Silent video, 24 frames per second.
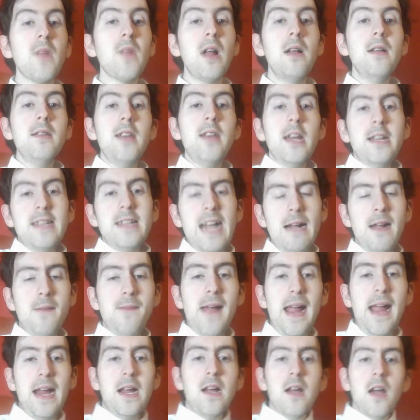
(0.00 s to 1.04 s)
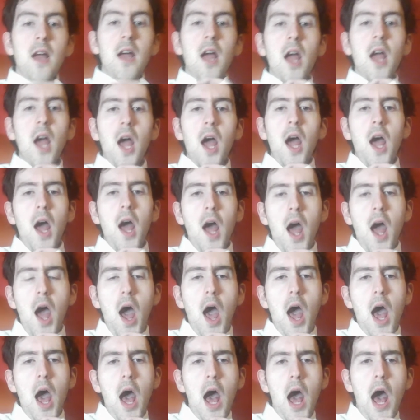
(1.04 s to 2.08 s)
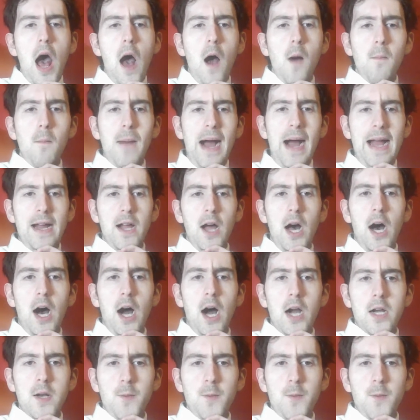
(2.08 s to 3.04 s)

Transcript: You generally think, oh my god,